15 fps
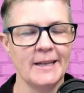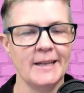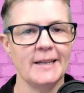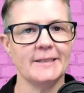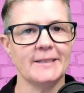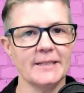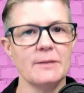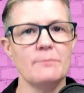It
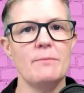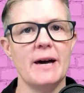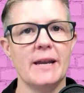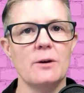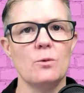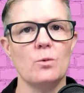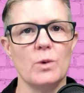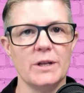doesn't matter
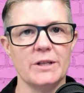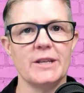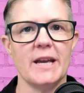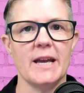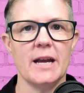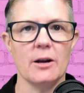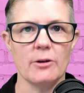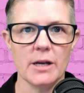which
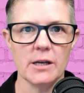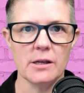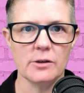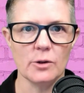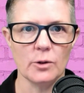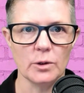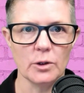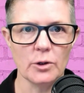area
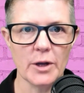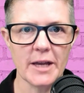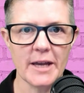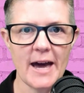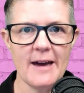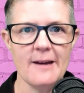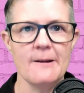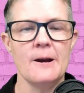you're looking
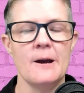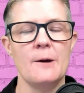at,